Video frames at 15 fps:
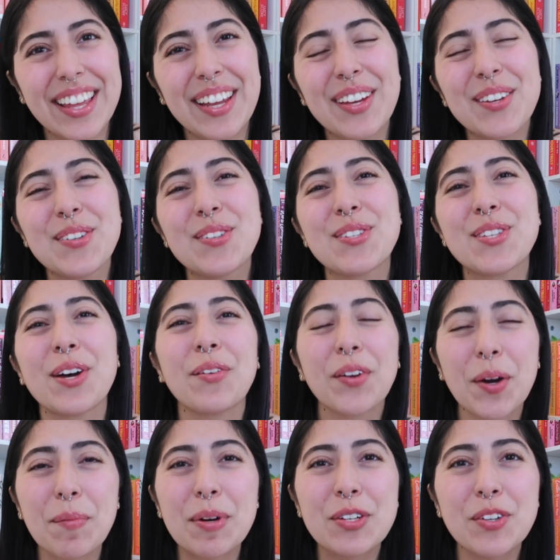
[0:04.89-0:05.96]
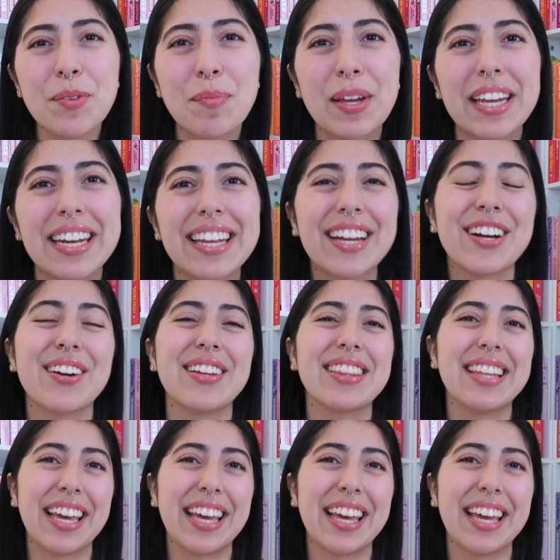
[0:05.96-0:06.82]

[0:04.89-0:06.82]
Thank you so very much for being here.